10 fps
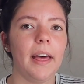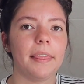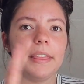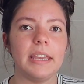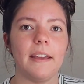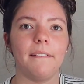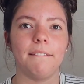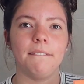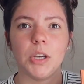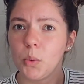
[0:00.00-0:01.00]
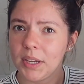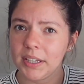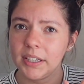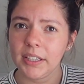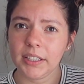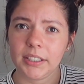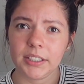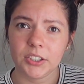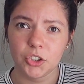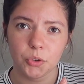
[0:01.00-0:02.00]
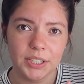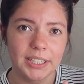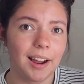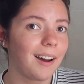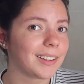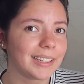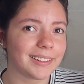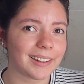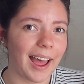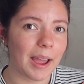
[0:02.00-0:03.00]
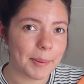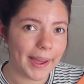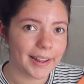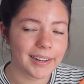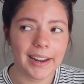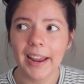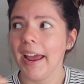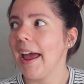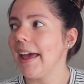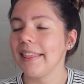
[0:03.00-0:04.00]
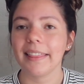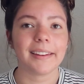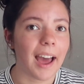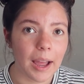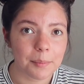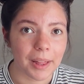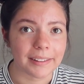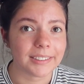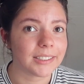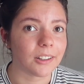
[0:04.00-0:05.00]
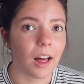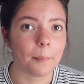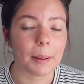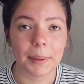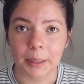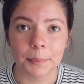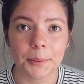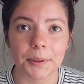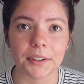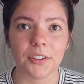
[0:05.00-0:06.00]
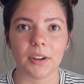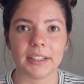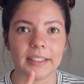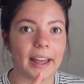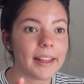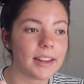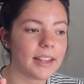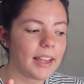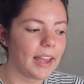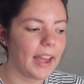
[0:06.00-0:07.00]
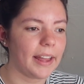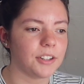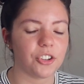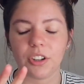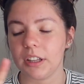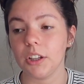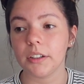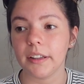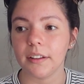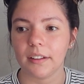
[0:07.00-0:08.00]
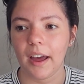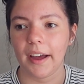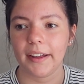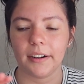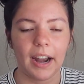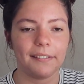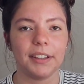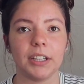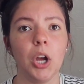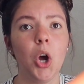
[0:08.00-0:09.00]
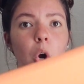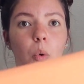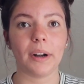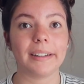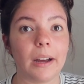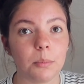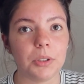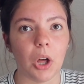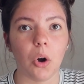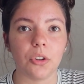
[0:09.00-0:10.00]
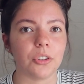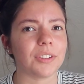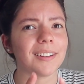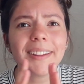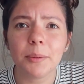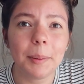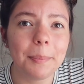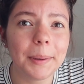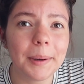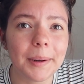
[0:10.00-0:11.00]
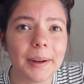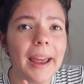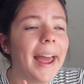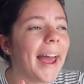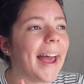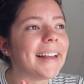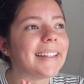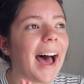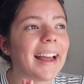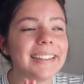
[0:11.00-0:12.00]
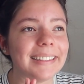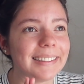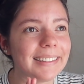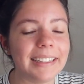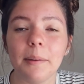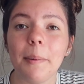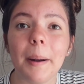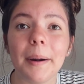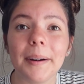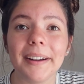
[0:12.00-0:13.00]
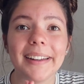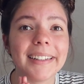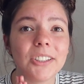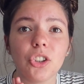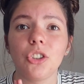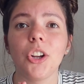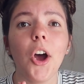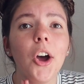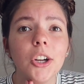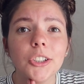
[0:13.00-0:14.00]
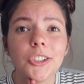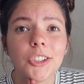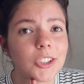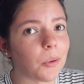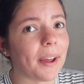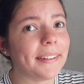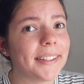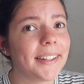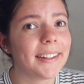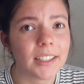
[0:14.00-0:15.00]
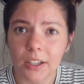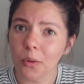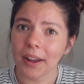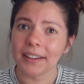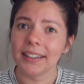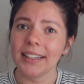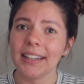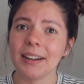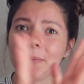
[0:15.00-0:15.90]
the viewing screen on this iPad and the timeline still on my big computer, so I can edit and just like look to the side or have it like right down below so it's a little bit bigger and I can see it better, and it's just so nice. So nice.